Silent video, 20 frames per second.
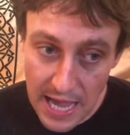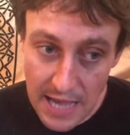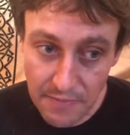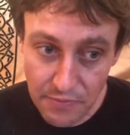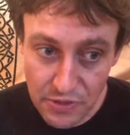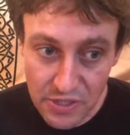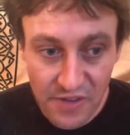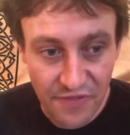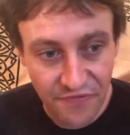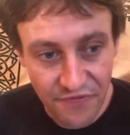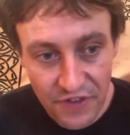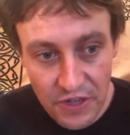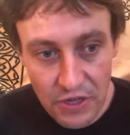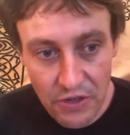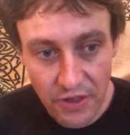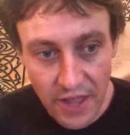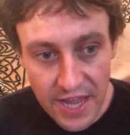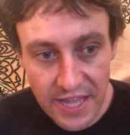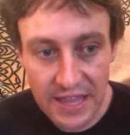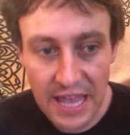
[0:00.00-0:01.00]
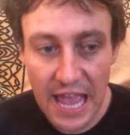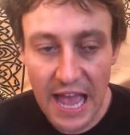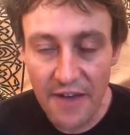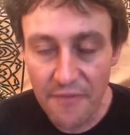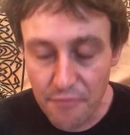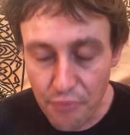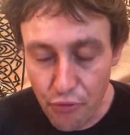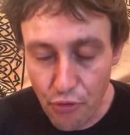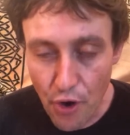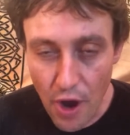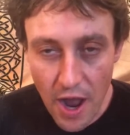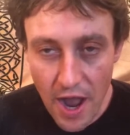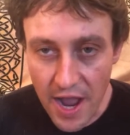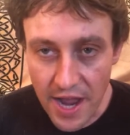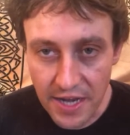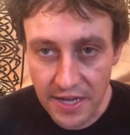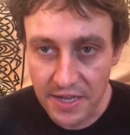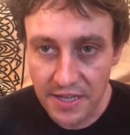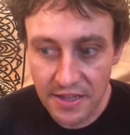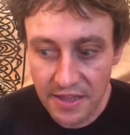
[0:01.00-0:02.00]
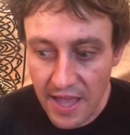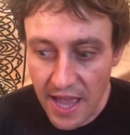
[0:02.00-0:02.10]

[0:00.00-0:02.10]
able to feel like they have pride